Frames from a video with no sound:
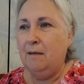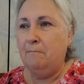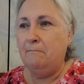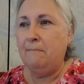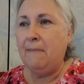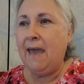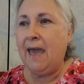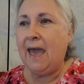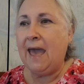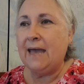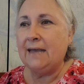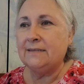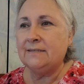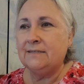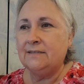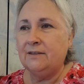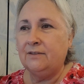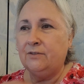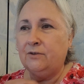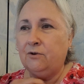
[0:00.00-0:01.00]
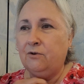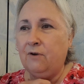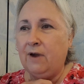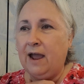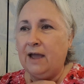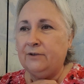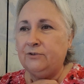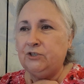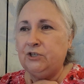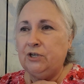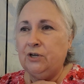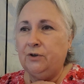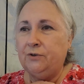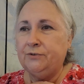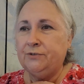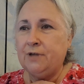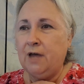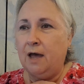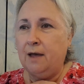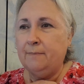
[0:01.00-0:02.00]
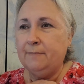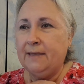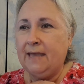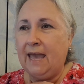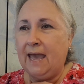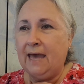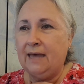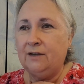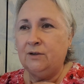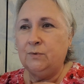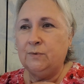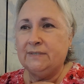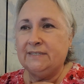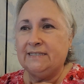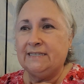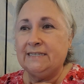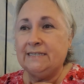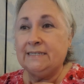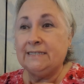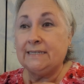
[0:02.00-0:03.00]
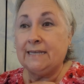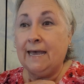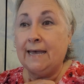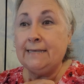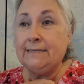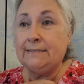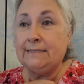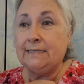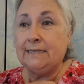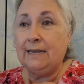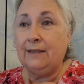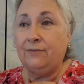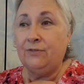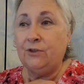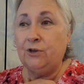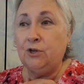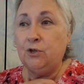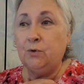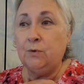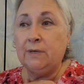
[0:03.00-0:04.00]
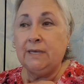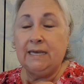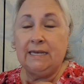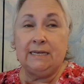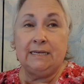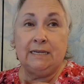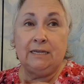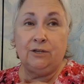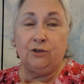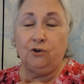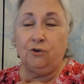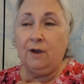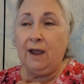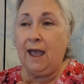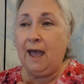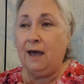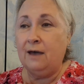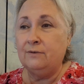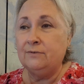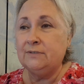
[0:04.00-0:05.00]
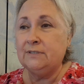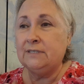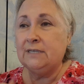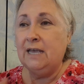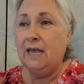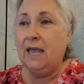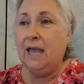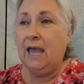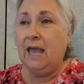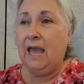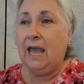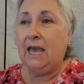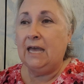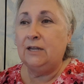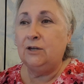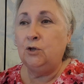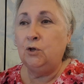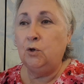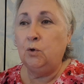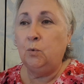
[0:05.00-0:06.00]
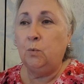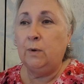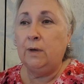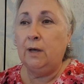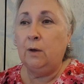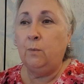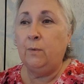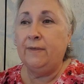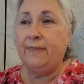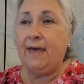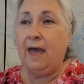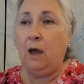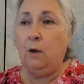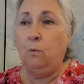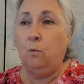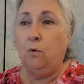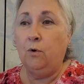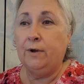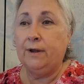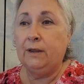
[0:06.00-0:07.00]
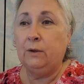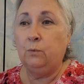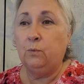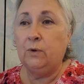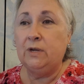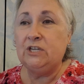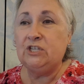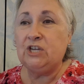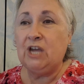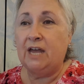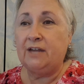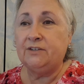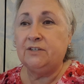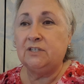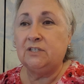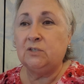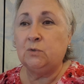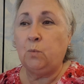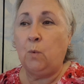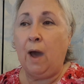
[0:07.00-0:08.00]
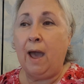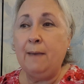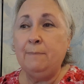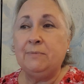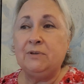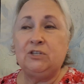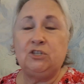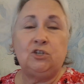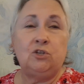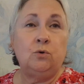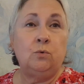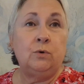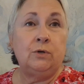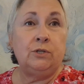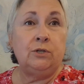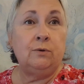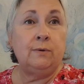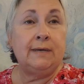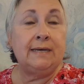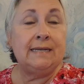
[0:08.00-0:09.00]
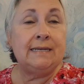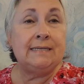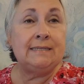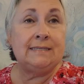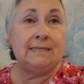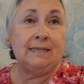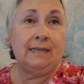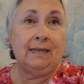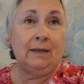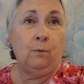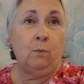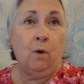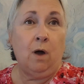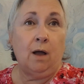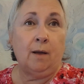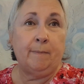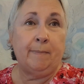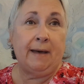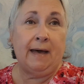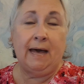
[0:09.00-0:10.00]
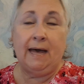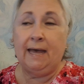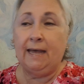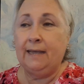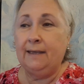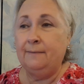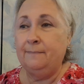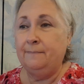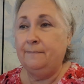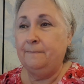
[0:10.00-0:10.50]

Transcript: Max, the grouchy old tomcat who is disgusted at the new kitten in your house and who will, without warning, reach out to swipe at you when you innocently walk by.